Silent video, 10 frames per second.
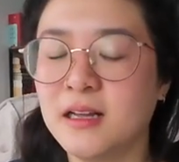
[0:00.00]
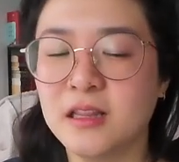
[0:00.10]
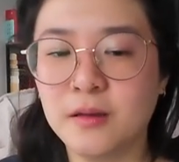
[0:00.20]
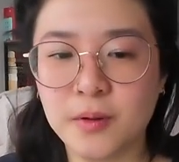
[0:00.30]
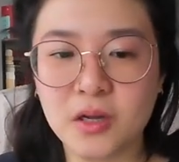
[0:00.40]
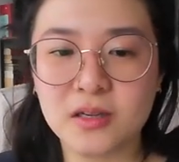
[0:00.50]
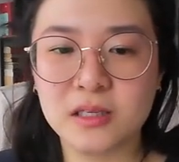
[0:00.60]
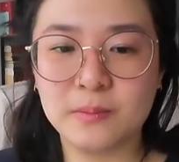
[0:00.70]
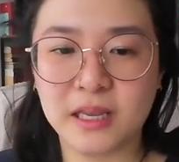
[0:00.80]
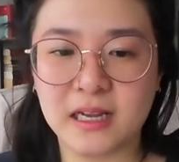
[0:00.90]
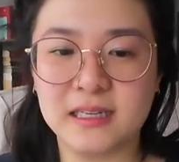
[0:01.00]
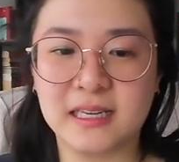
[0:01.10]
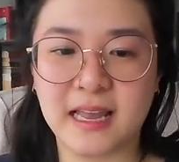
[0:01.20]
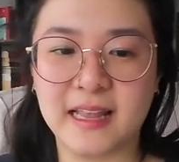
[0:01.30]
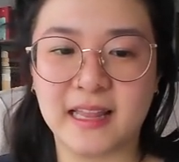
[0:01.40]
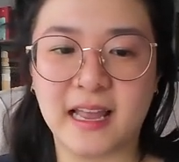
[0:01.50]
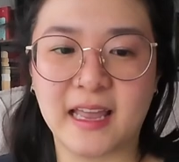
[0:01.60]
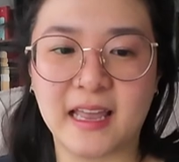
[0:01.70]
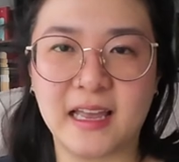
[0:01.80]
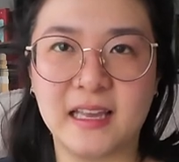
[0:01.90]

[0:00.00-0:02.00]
the books because again, like,